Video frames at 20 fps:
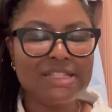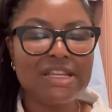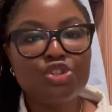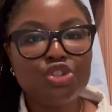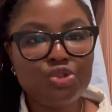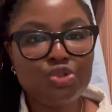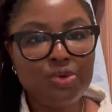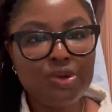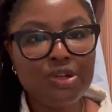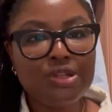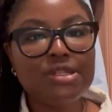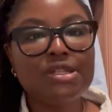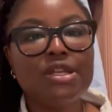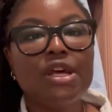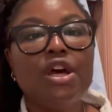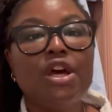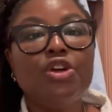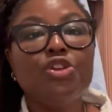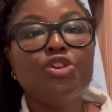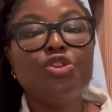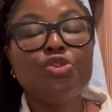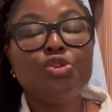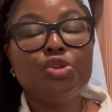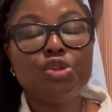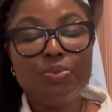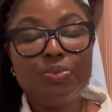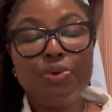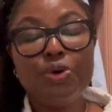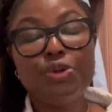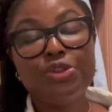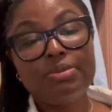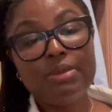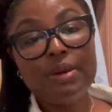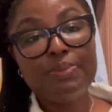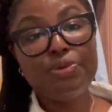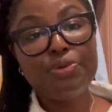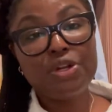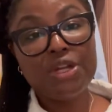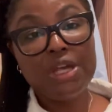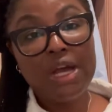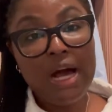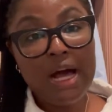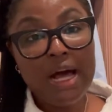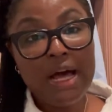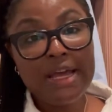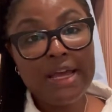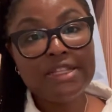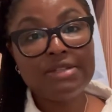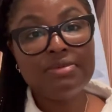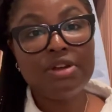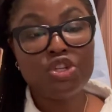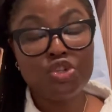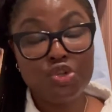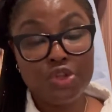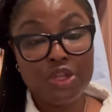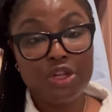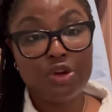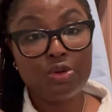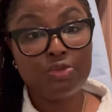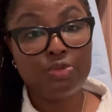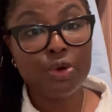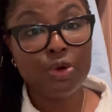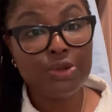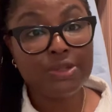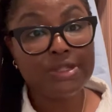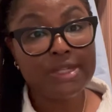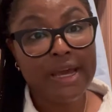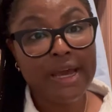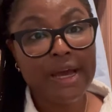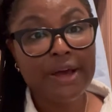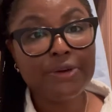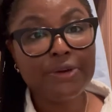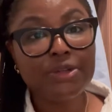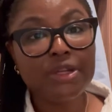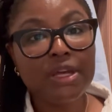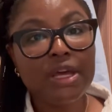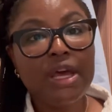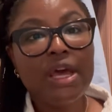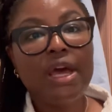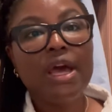The shorts, you have to pull them up pretty high to make sure they don't roll down.